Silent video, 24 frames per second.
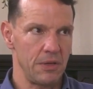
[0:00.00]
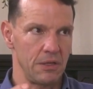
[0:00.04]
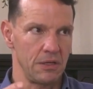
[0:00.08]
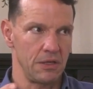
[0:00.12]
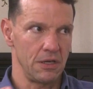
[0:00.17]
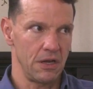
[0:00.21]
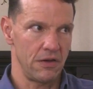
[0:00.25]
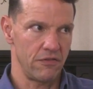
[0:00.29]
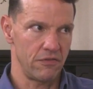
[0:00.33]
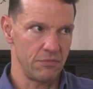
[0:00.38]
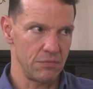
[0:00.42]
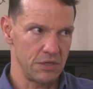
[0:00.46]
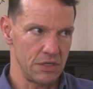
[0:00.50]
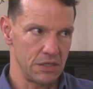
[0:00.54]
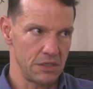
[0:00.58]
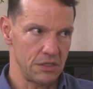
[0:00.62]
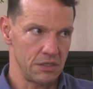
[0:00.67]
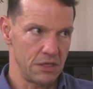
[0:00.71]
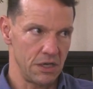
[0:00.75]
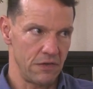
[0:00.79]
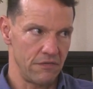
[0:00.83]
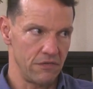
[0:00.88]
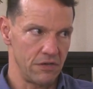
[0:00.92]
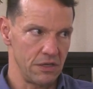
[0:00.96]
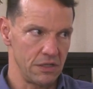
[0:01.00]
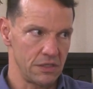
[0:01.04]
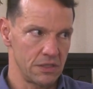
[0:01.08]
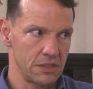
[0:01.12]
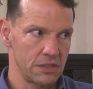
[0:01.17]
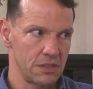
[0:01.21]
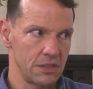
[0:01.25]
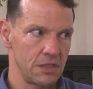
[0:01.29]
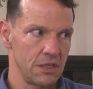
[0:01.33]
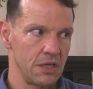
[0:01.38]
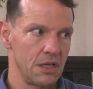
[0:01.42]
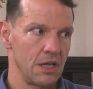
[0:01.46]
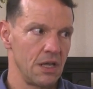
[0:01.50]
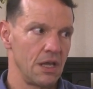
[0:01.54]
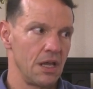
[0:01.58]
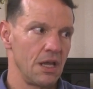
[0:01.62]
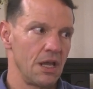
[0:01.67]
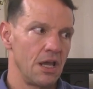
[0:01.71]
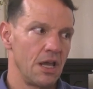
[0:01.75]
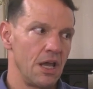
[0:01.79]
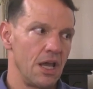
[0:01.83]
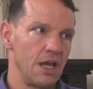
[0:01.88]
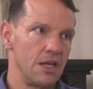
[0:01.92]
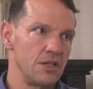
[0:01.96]
in governance,
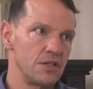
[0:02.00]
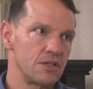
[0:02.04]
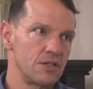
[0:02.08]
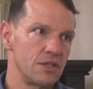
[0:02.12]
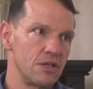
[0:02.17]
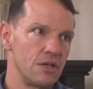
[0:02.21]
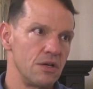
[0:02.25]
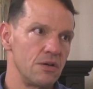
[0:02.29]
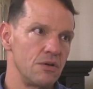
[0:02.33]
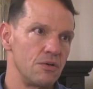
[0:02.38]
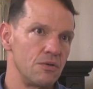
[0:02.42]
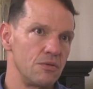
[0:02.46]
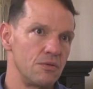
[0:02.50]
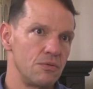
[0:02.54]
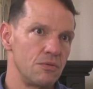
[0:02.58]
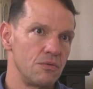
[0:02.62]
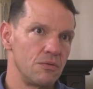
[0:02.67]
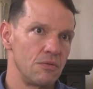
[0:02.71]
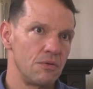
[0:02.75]
and so